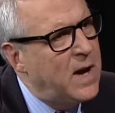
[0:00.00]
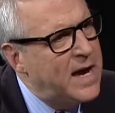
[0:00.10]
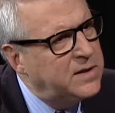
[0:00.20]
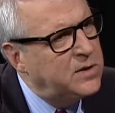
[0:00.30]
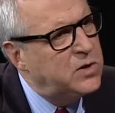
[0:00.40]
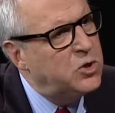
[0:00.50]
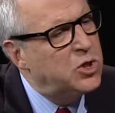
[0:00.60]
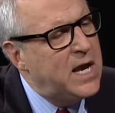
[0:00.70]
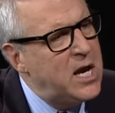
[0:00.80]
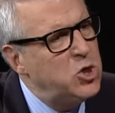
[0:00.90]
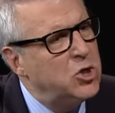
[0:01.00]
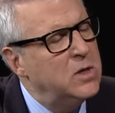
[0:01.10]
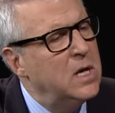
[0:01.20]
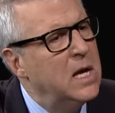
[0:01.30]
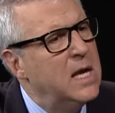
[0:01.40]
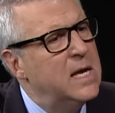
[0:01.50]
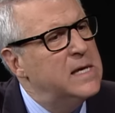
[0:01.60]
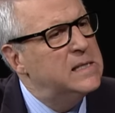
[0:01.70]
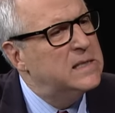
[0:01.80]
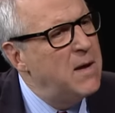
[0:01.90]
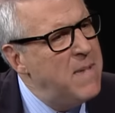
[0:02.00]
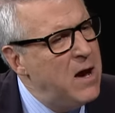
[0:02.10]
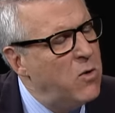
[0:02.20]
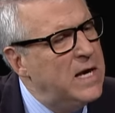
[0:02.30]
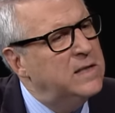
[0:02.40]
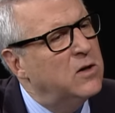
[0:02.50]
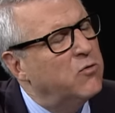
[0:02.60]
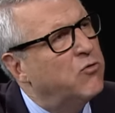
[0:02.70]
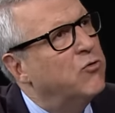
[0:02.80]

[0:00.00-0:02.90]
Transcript: here, yes. access to education, somehow is it